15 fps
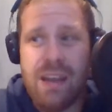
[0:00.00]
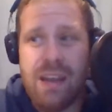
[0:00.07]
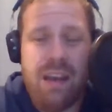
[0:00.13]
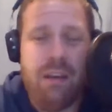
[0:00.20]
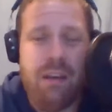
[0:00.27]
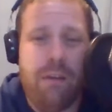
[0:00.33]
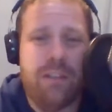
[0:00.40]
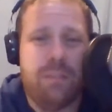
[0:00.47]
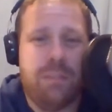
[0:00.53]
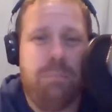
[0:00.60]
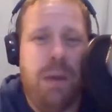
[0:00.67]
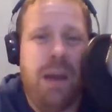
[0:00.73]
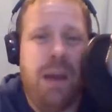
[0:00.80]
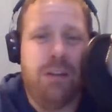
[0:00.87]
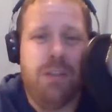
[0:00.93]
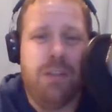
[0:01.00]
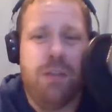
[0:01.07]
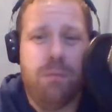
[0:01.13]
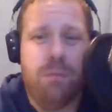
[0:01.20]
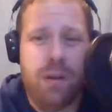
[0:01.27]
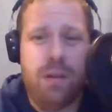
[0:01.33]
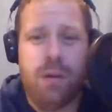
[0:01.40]
I don't know if it's better than
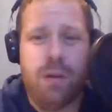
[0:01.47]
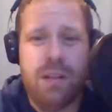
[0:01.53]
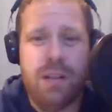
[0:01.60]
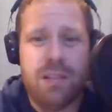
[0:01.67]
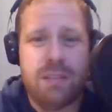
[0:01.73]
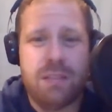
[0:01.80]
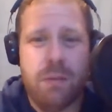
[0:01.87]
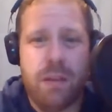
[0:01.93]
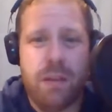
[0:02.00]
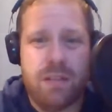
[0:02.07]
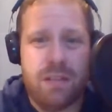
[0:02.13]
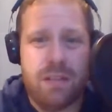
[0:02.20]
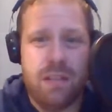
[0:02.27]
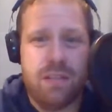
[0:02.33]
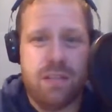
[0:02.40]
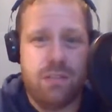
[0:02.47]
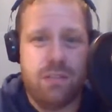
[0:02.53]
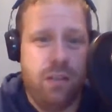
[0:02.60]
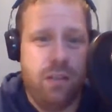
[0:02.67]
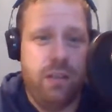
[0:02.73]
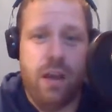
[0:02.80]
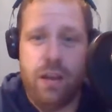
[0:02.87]
what he was, but it's
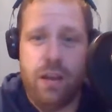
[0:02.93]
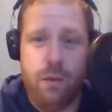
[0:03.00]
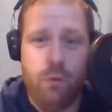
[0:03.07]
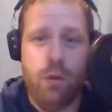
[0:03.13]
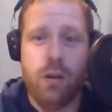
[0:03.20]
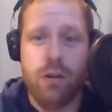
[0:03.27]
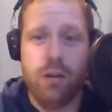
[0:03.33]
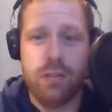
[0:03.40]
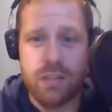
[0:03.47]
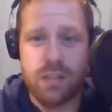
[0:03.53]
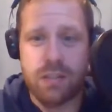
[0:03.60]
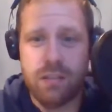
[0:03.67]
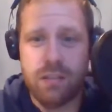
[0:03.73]
certainly not any worse.